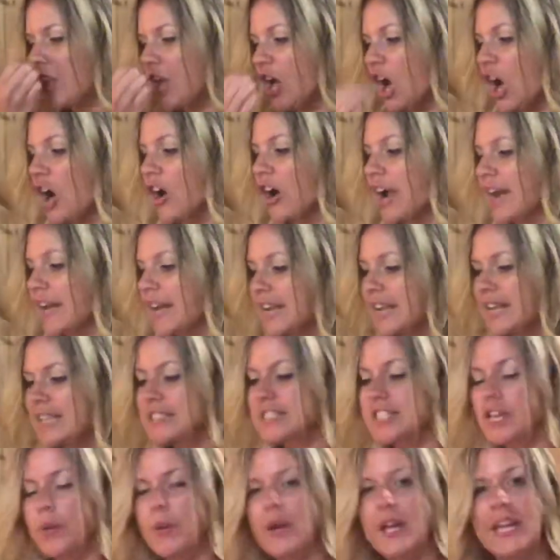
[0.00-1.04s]
All right,
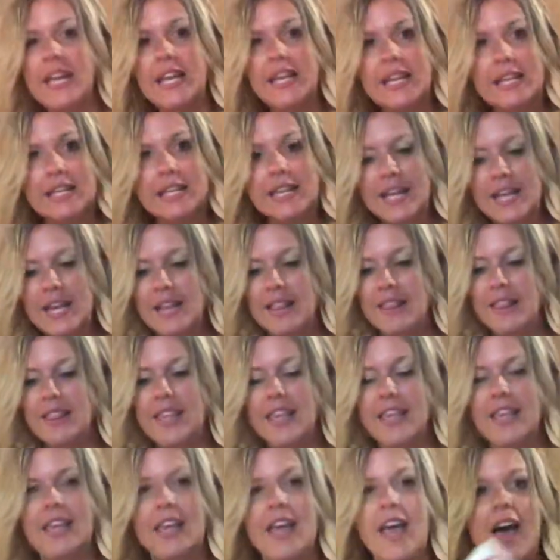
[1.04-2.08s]
so in
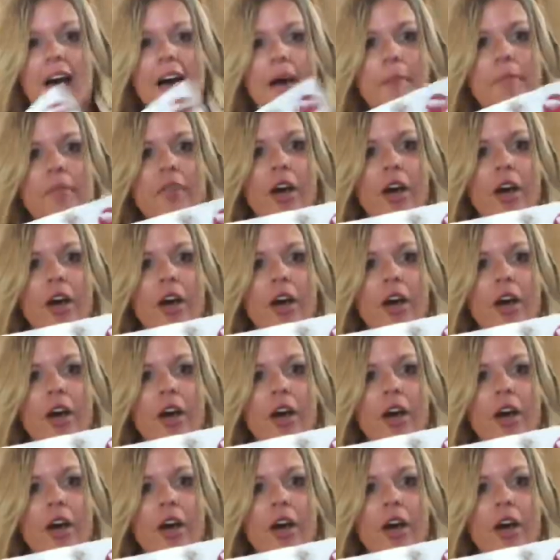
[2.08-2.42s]
the um,